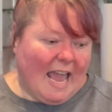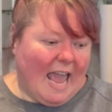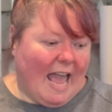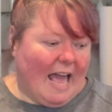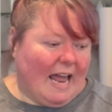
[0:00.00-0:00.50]

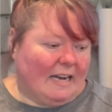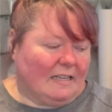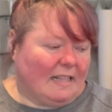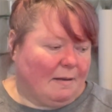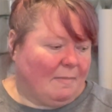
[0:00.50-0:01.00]

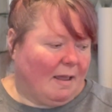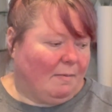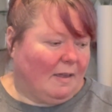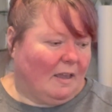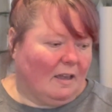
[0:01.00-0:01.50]
and then
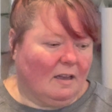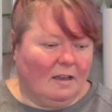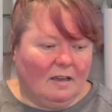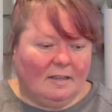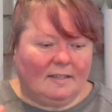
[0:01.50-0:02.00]
maybe
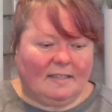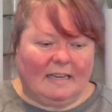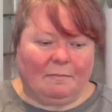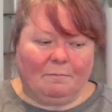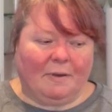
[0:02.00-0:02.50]

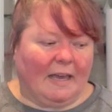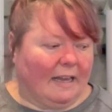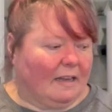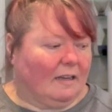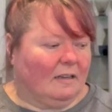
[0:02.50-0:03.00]
seam
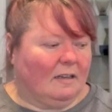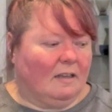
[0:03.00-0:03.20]
pick